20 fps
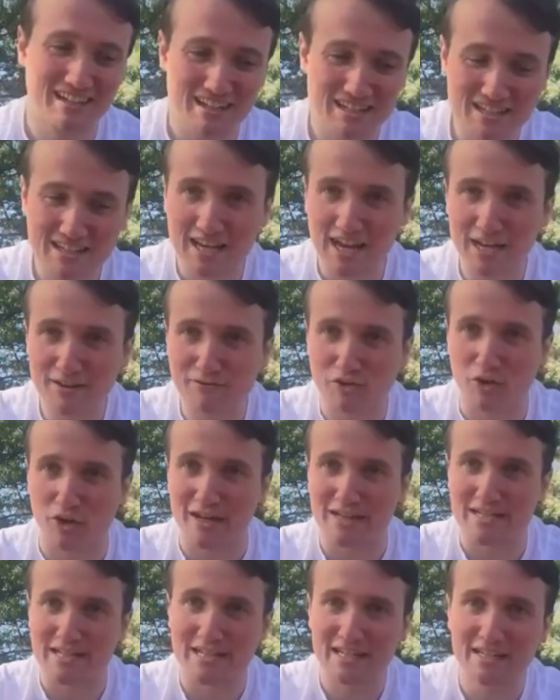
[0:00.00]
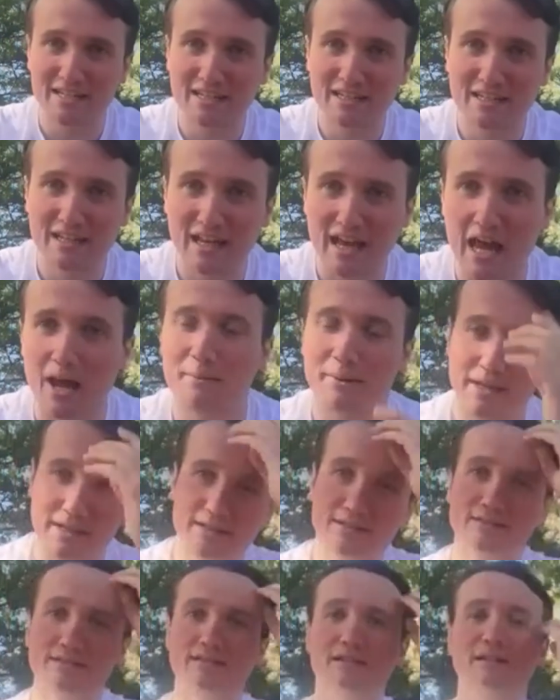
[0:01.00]
is kind of crazy. I
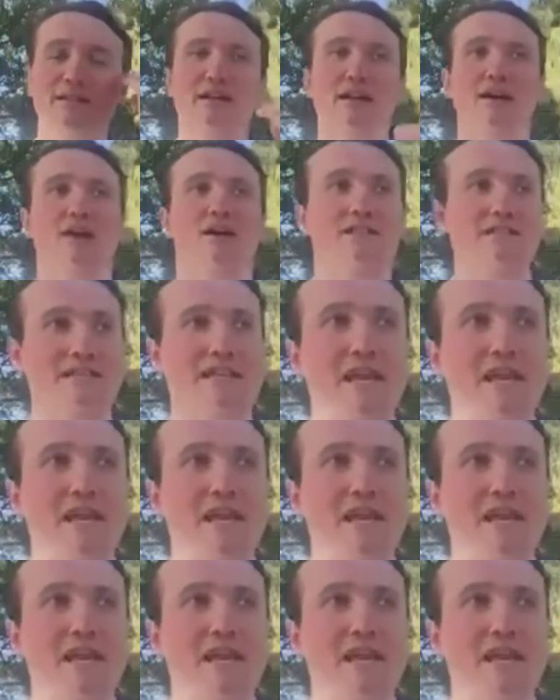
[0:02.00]
mean, on a